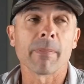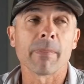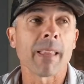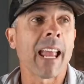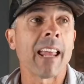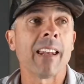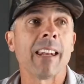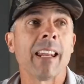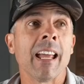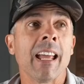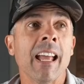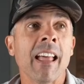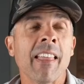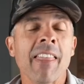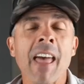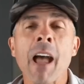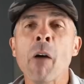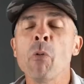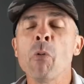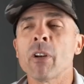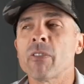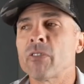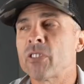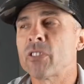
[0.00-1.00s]
And
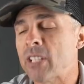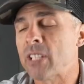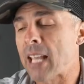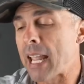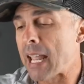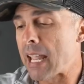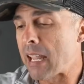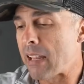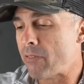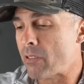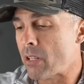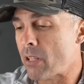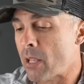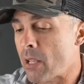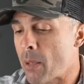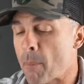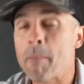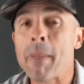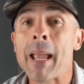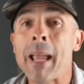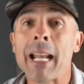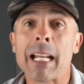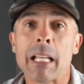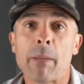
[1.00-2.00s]
that would have saved
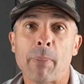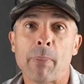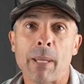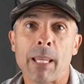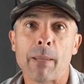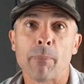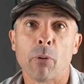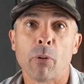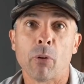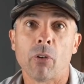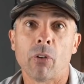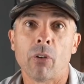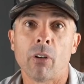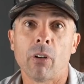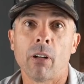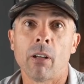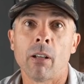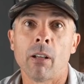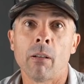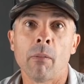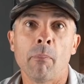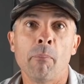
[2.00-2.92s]
many people